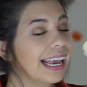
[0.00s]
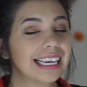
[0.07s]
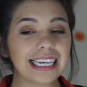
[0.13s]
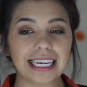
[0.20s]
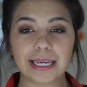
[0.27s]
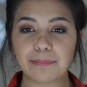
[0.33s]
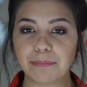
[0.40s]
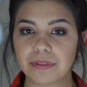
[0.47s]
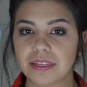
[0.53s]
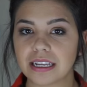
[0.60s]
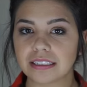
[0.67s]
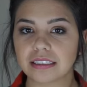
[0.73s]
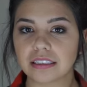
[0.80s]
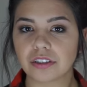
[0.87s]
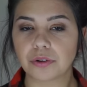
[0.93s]
I keep
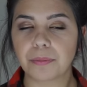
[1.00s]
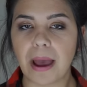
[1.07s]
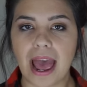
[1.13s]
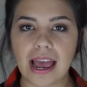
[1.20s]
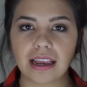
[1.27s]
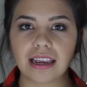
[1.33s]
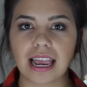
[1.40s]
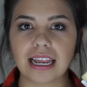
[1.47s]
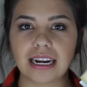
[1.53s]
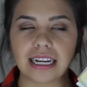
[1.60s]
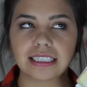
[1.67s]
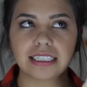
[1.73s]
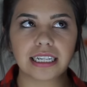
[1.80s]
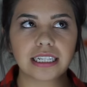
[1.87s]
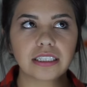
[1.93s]
this little bag and
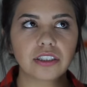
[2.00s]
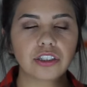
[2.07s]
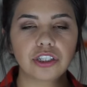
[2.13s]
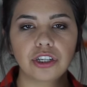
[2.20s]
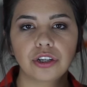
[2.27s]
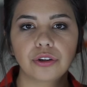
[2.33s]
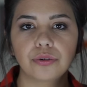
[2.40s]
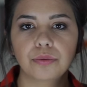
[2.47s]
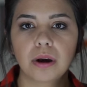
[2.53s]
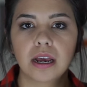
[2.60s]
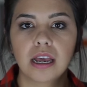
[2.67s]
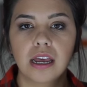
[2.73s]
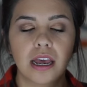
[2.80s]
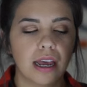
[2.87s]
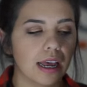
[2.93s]
I tend to,
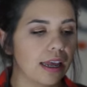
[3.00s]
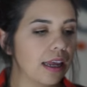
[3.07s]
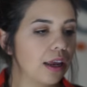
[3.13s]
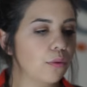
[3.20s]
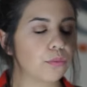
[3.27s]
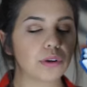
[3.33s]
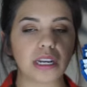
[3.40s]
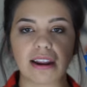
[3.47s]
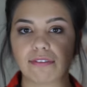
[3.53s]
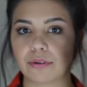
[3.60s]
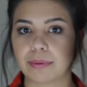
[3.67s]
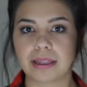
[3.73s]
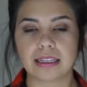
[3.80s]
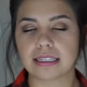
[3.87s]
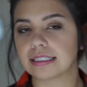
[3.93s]
it will never
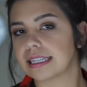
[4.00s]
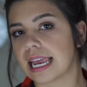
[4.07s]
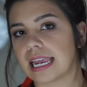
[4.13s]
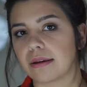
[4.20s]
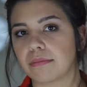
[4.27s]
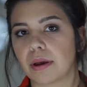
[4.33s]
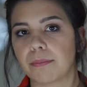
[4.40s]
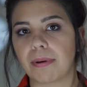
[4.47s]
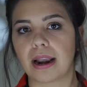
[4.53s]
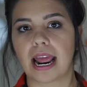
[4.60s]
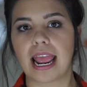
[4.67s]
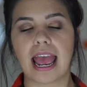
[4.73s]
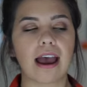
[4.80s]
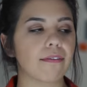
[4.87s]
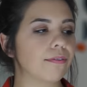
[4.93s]
be the same, but
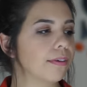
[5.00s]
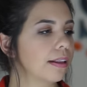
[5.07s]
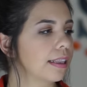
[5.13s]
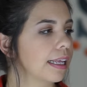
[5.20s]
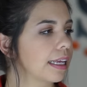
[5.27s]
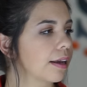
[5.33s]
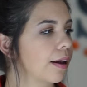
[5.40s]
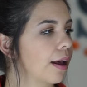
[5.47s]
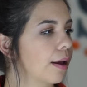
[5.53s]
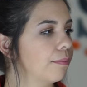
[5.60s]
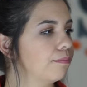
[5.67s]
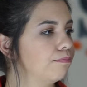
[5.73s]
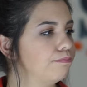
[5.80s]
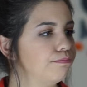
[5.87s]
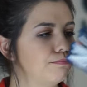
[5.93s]
I have like a,
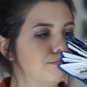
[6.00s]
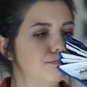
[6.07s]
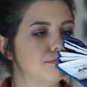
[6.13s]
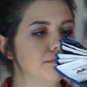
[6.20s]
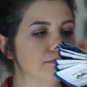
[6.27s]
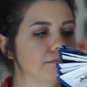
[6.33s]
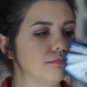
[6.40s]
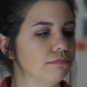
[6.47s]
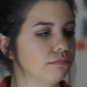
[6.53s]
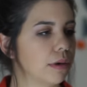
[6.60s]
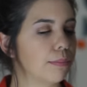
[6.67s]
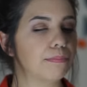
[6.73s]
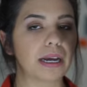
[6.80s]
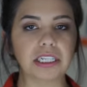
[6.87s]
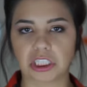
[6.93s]

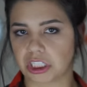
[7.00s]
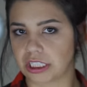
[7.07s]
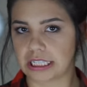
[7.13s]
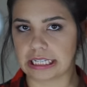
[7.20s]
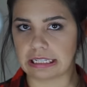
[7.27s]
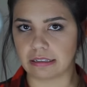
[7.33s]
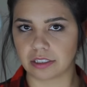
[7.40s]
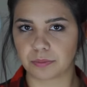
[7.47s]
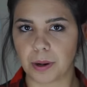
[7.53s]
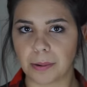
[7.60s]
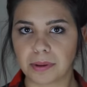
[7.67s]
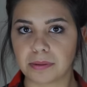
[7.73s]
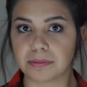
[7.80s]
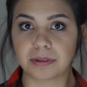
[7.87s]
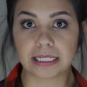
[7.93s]
a, a bunch of these,
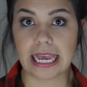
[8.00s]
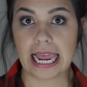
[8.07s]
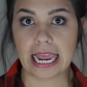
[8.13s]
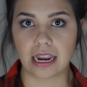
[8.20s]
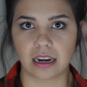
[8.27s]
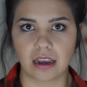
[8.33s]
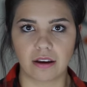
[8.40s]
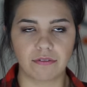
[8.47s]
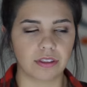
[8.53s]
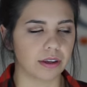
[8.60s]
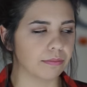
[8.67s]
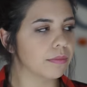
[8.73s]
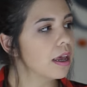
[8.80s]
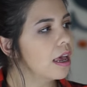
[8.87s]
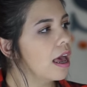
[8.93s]
probably 10 of them.